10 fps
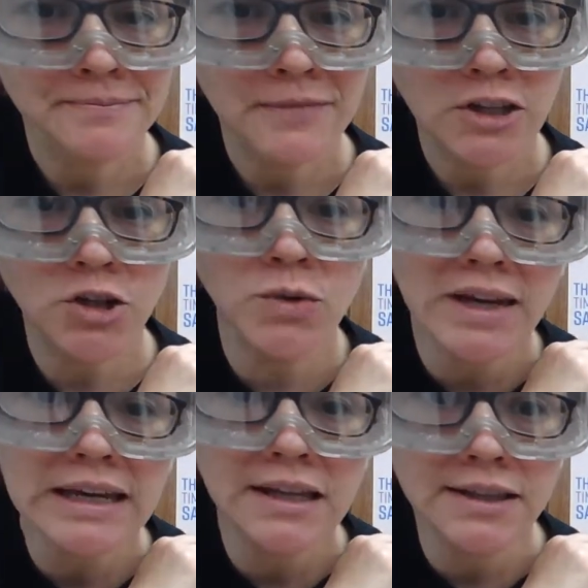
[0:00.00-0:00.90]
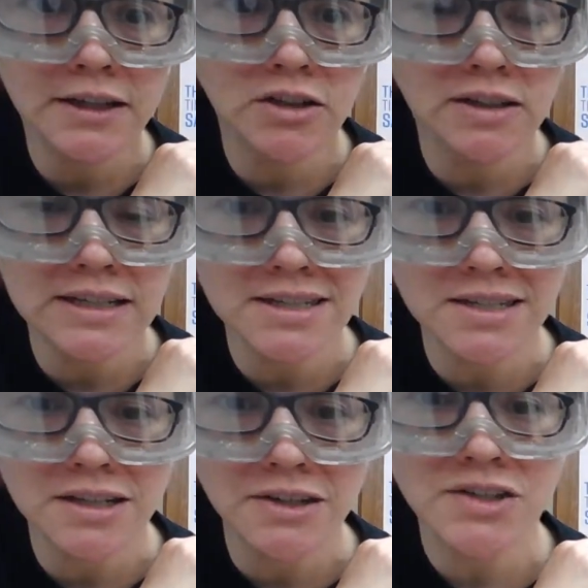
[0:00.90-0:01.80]
You can clearly
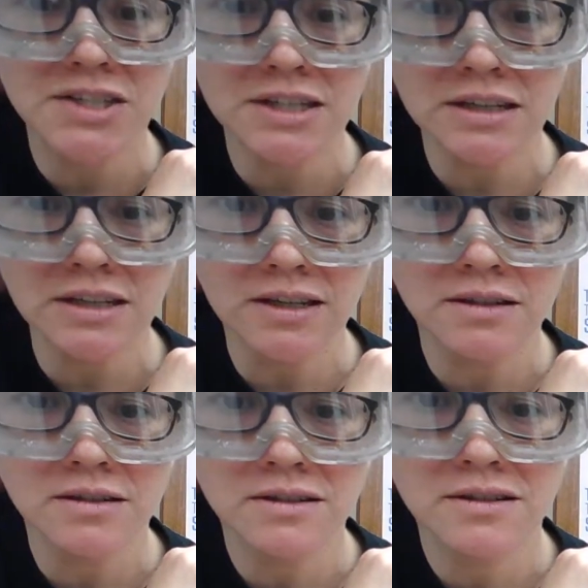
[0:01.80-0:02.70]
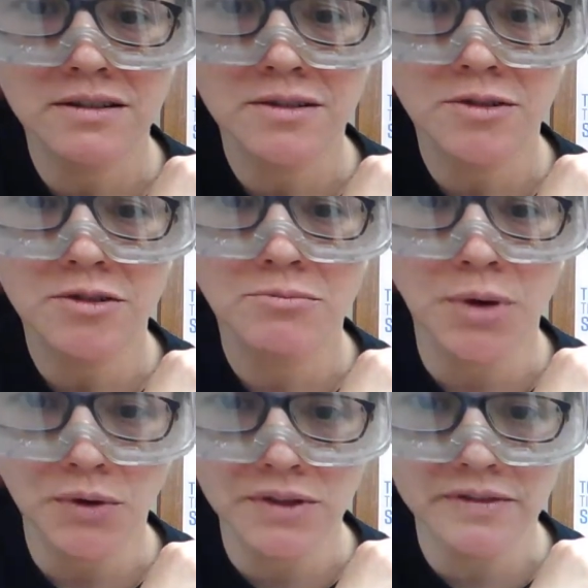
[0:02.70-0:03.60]
still see
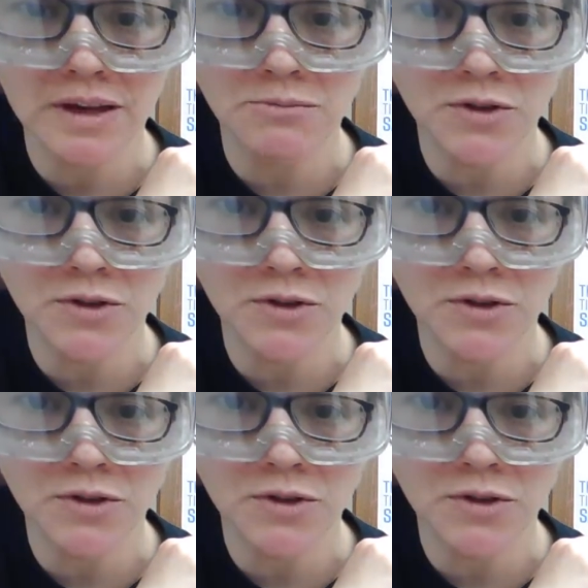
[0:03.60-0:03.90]
both of them.